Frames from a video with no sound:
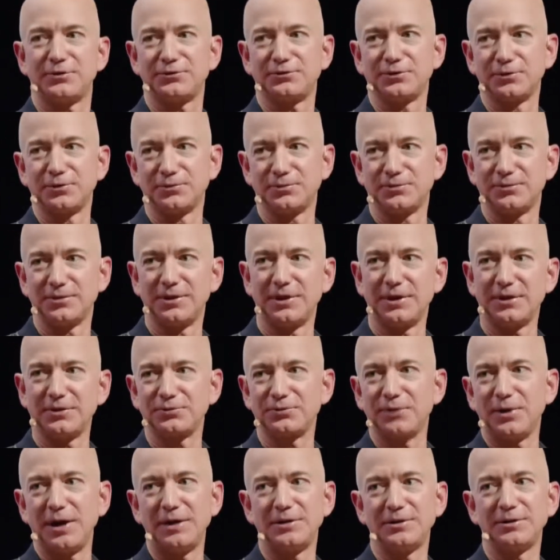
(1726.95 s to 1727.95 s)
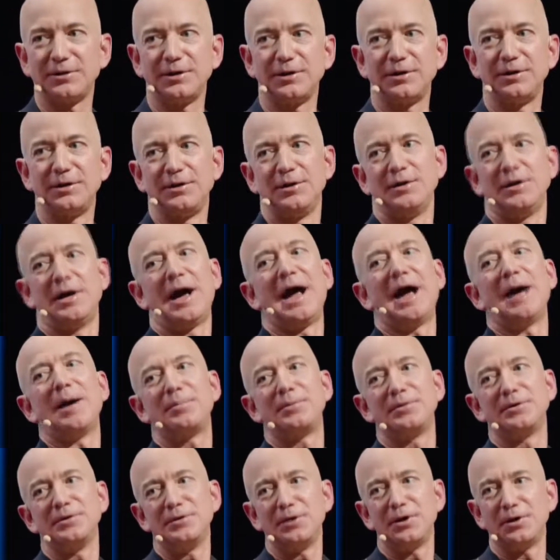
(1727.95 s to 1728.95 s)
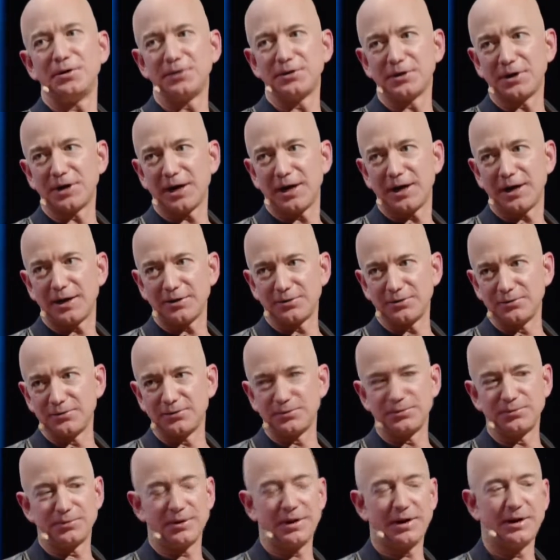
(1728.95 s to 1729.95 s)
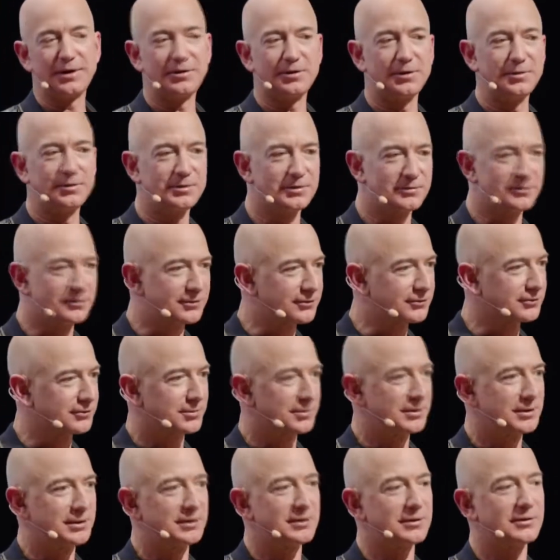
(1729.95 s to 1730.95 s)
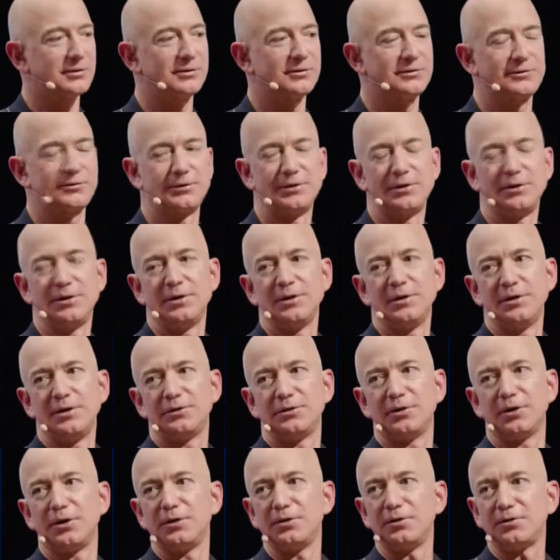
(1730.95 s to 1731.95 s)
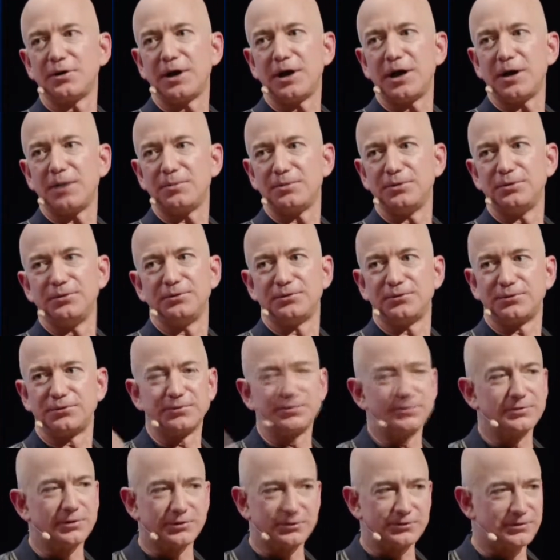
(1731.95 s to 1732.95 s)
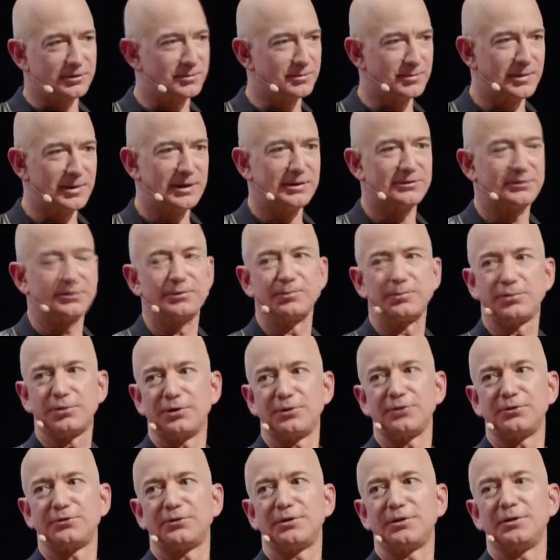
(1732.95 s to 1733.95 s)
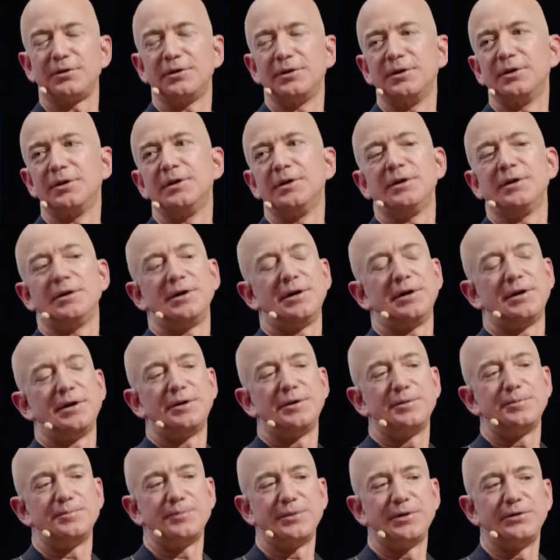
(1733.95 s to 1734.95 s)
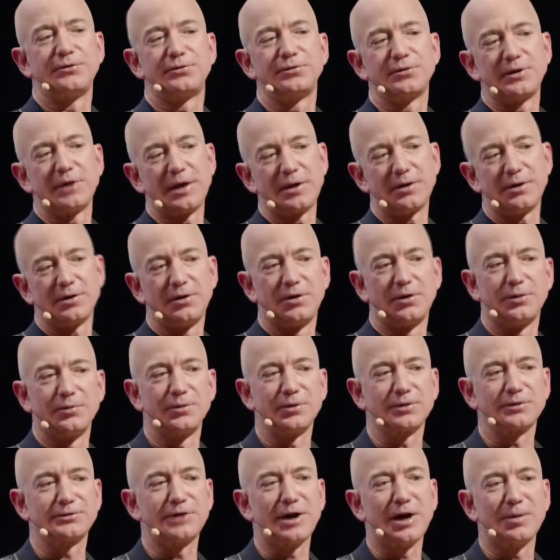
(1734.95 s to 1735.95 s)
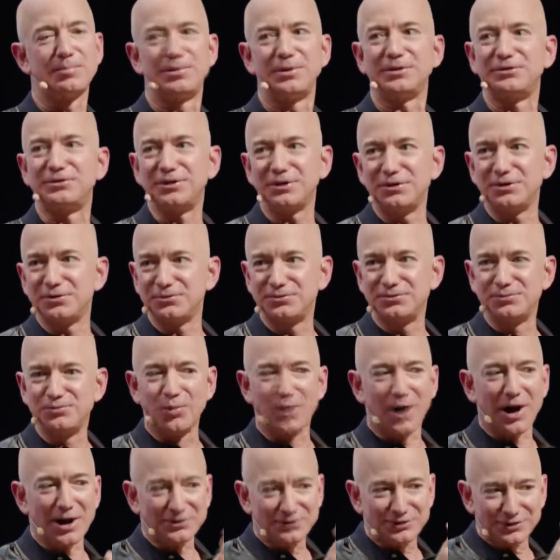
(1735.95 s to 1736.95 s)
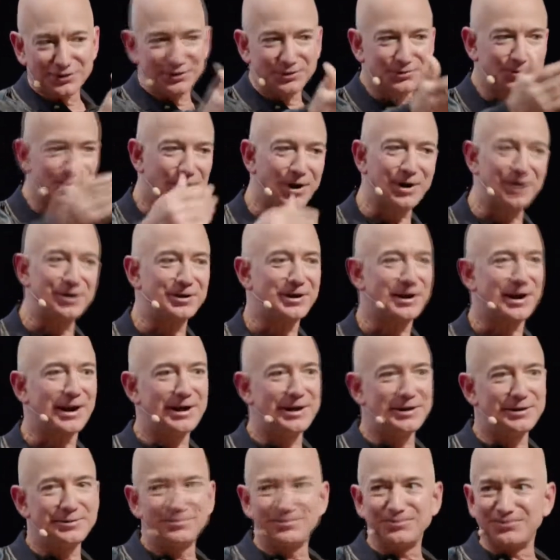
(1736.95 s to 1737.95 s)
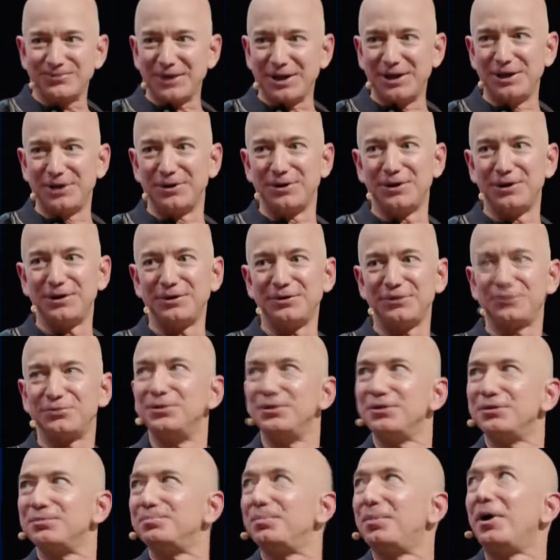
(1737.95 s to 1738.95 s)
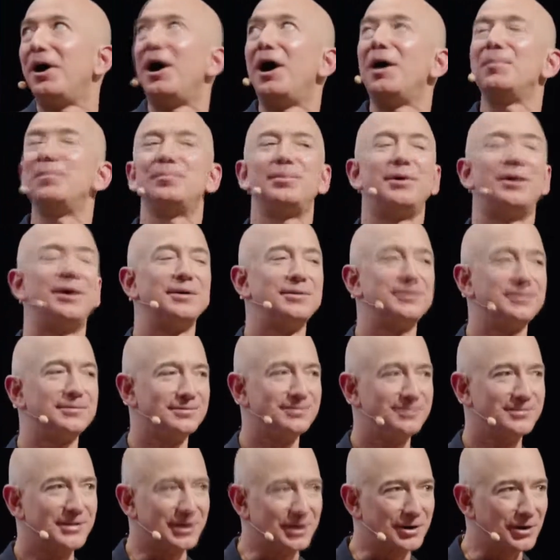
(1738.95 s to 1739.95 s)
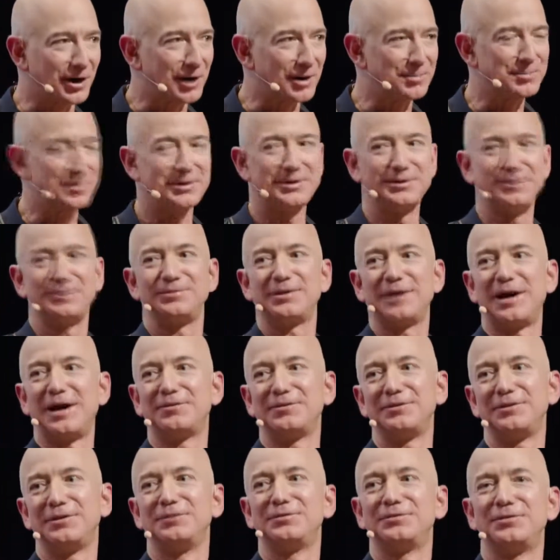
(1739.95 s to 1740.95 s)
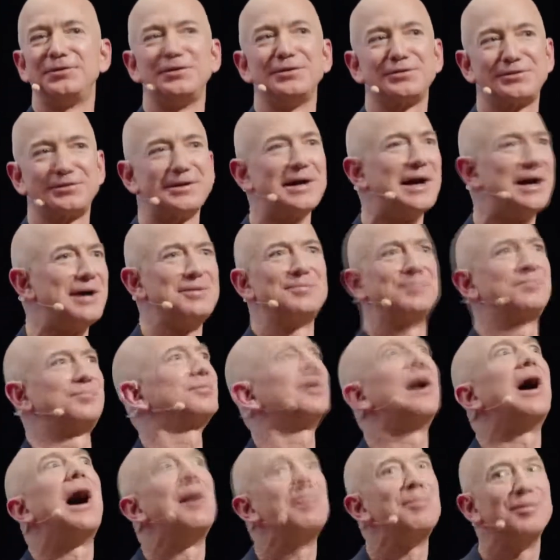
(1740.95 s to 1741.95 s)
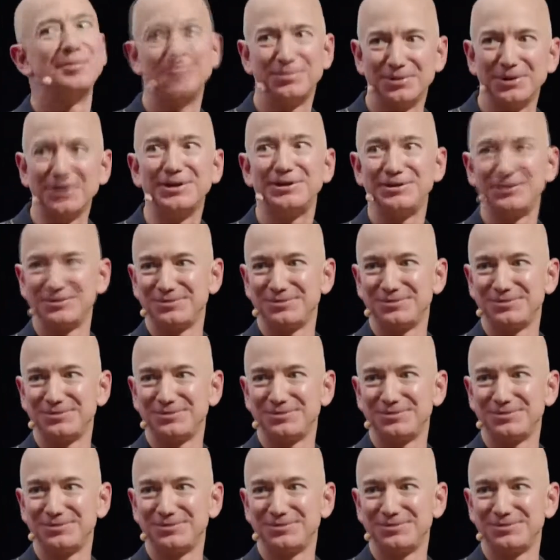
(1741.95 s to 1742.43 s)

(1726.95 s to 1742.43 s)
So that's why I did it. I happen to know the guy who had owned it for so many years, Don Graham, who's just an amazing person, and so that all worked out. But did watching the Watergate hearings with Pop on the carpet have influence on that? Probably.